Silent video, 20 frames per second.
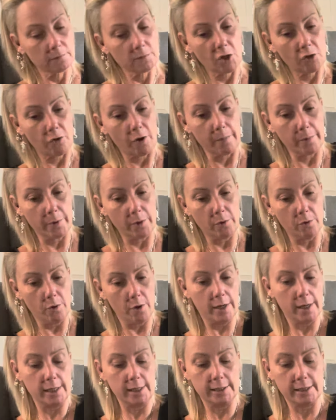Criminal
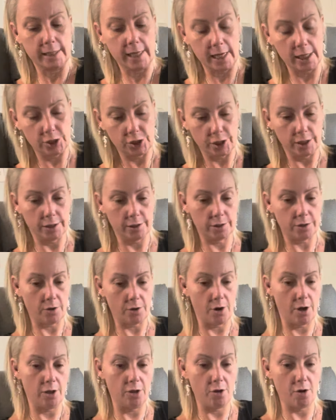organizations
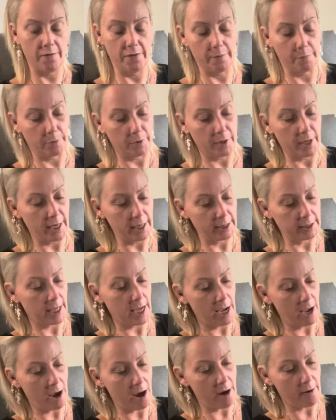all over the place.
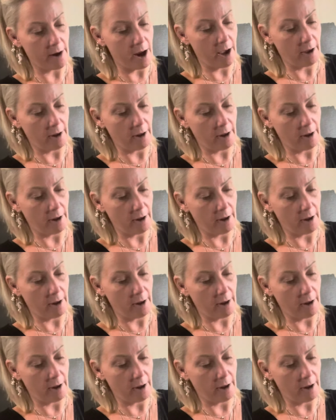They are our